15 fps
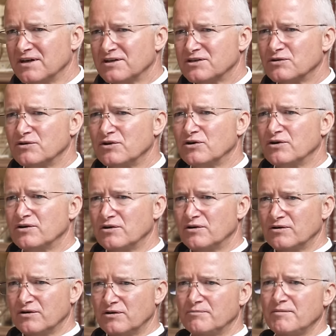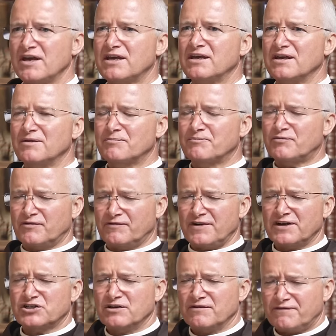So you're making a
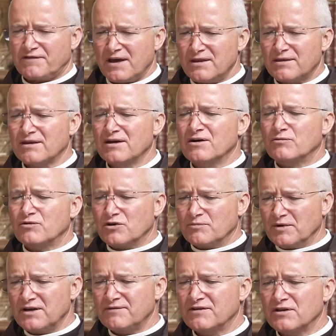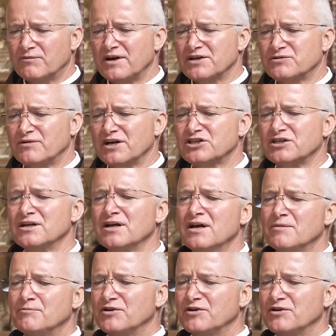profession of faith where you believe in the resurrection,